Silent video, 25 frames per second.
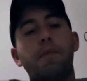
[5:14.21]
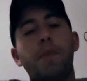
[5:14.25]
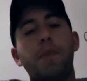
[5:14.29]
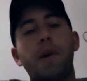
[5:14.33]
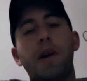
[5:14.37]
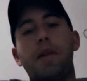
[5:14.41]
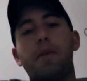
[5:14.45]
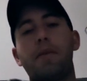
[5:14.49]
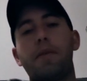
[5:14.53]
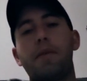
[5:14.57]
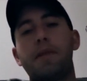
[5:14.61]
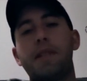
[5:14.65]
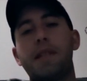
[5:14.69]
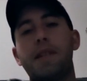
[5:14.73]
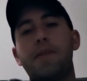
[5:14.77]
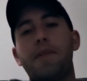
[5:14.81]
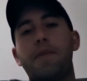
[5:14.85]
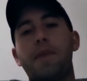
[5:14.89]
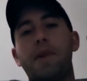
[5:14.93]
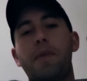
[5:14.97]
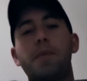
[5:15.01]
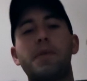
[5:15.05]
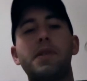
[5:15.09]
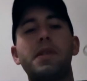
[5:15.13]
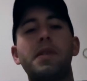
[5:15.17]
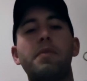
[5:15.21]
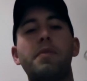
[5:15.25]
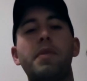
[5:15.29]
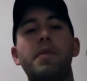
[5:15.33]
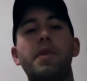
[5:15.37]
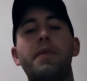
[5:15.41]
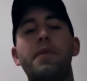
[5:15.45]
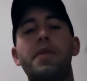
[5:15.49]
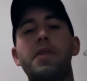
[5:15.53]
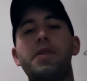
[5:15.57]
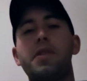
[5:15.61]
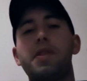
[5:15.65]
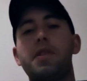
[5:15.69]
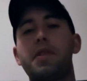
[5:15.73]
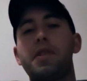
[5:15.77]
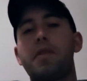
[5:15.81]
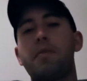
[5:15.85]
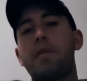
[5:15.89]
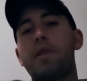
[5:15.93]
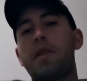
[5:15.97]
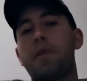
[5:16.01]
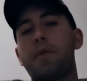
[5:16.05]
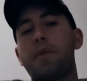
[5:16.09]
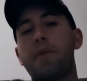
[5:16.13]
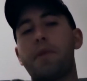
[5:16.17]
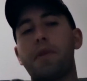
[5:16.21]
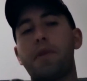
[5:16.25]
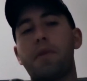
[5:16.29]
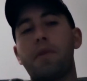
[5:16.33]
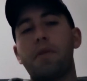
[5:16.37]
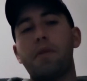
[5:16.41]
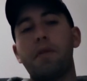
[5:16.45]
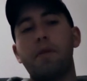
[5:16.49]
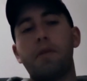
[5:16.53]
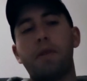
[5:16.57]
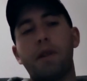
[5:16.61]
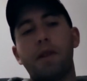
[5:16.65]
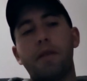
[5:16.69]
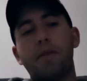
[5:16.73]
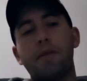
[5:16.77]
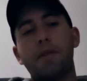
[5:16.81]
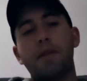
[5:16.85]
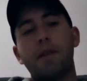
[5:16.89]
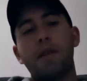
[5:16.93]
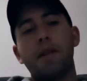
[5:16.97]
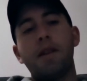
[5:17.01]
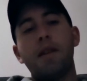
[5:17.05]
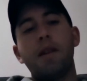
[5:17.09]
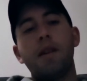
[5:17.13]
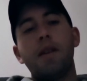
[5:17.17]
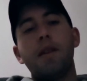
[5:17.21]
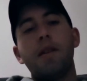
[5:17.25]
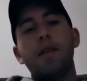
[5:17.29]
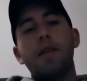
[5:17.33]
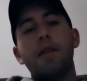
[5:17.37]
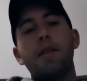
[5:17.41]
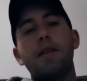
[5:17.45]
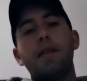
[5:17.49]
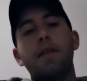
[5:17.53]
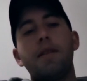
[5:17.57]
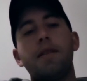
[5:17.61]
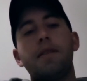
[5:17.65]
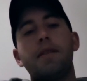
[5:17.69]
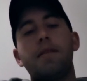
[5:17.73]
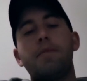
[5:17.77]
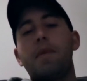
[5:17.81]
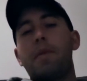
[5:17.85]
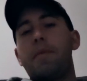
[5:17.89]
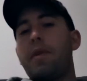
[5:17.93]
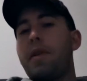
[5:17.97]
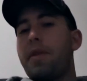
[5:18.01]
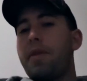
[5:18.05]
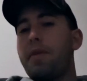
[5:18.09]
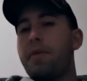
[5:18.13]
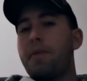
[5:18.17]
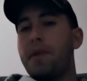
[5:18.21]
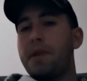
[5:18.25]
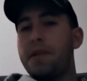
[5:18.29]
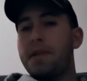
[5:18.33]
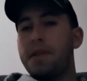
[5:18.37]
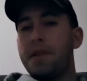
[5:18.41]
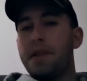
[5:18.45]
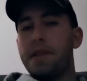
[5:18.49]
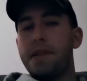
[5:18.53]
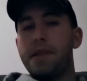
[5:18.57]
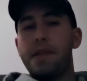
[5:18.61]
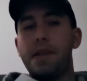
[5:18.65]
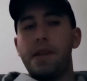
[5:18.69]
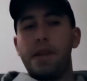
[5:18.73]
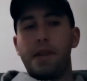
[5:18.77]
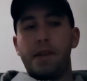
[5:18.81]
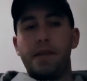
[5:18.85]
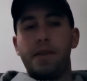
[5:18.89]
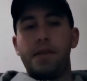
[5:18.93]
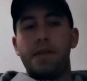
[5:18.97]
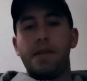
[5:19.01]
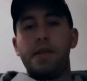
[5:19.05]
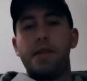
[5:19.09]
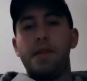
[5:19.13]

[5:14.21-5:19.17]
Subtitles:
about 75% of my fishing is going to be done with the 1/4 ounce, maybe a 3/16.